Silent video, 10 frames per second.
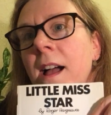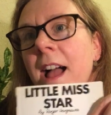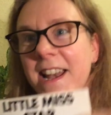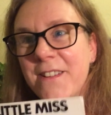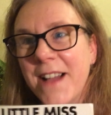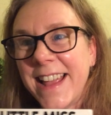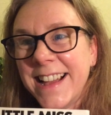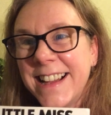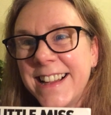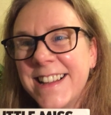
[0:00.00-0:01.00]
Anyway,
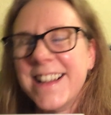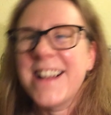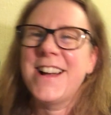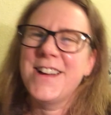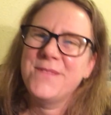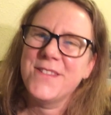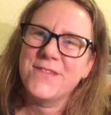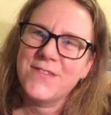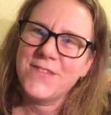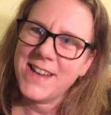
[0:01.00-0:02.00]
I hope you
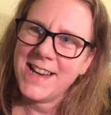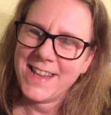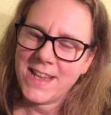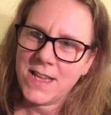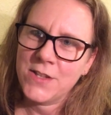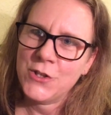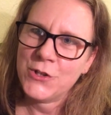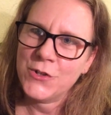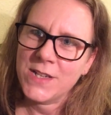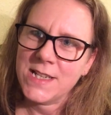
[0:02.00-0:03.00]
really
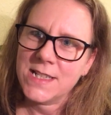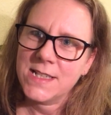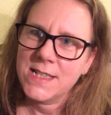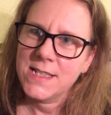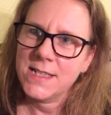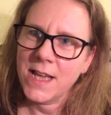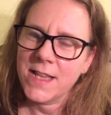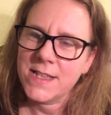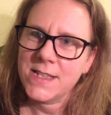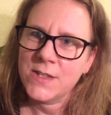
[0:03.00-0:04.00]
enjoyed
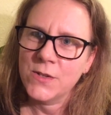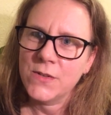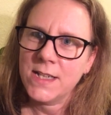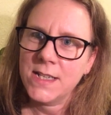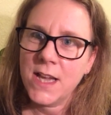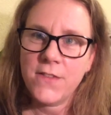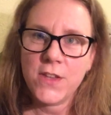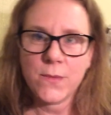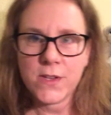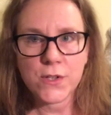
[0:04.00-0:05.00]
tonight's story. Have
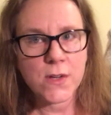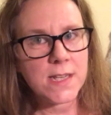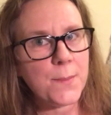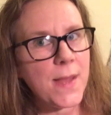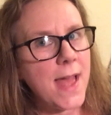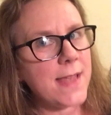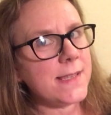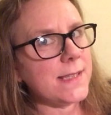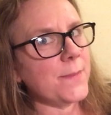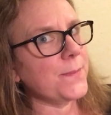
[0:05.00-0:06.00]
you enjoyed it,
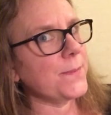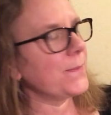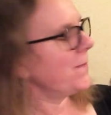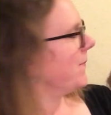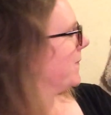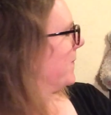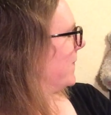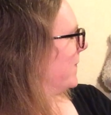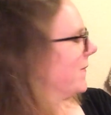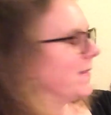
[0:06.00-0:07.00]
bears?
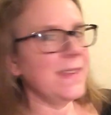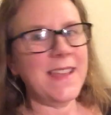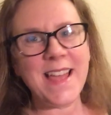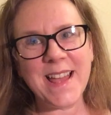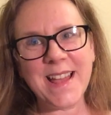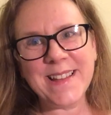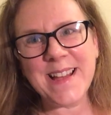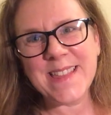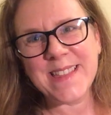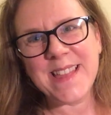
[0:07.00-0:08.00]
Yeah,
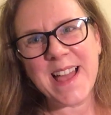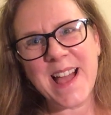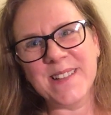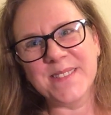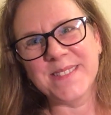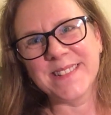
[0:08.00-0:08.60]
I think they have.